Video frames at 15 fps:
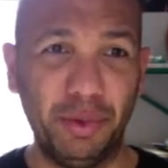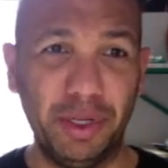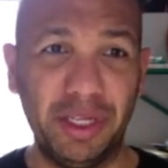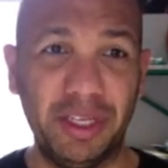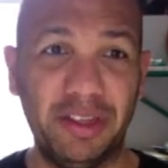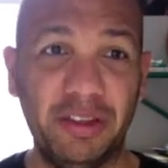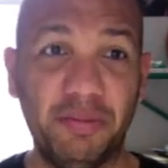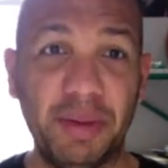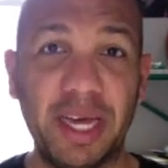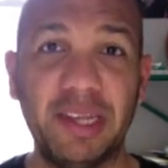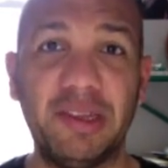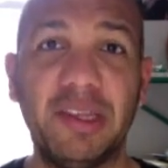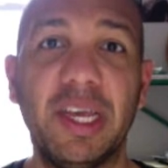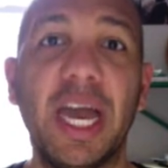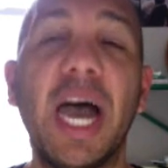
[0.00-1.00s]
really
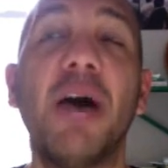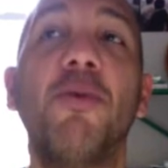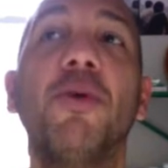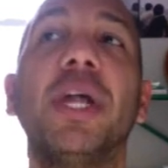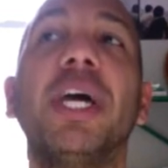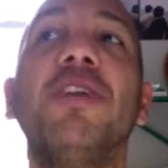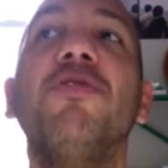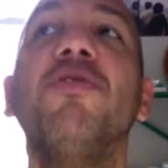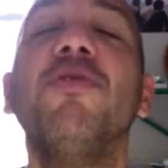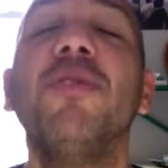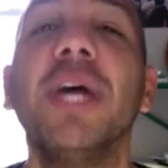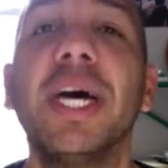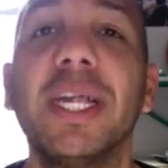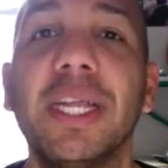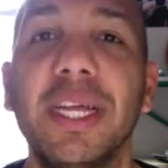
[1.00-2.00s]
spicy, how would I do
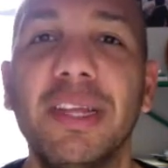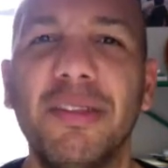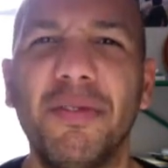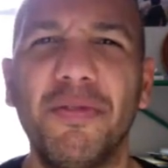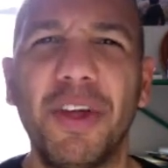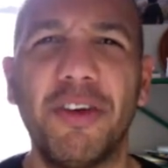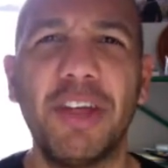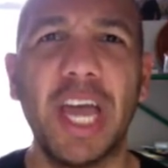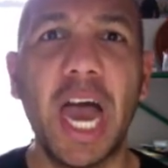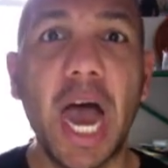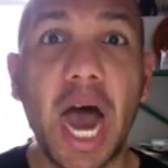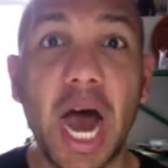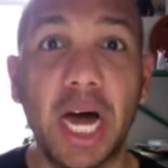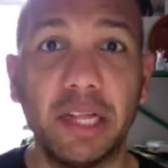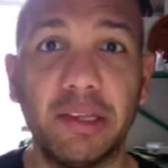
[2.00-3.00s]
that? It's very
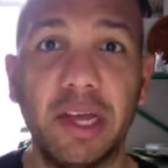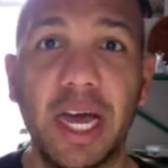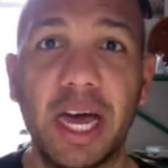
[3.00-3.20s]
hot.